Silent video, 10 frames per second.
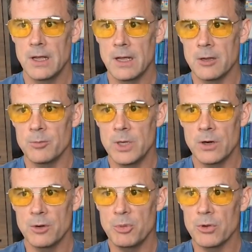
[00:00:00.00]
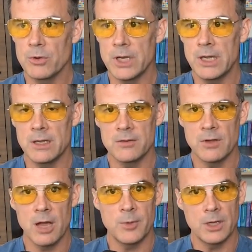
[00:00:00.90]
um, irritability,
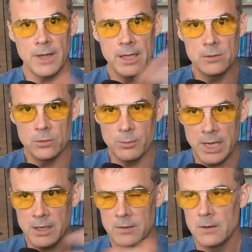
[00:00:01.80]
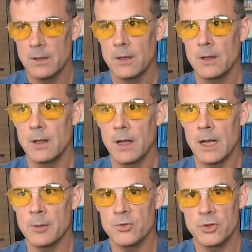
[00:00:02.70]
insomnia, like glutamate.
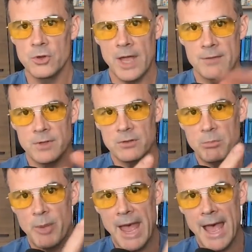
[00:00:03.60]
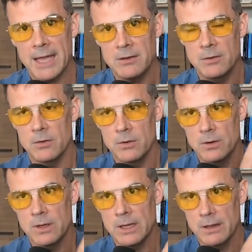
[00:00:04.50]
Um, so you have these bad,
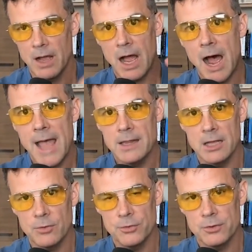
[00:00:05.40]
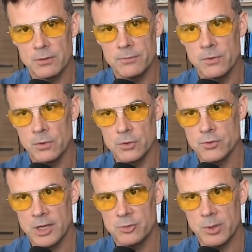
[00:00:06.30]
high levels of
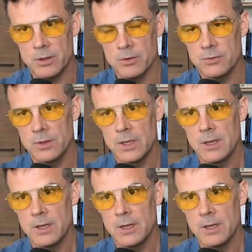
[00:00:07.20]
neurotransmitters,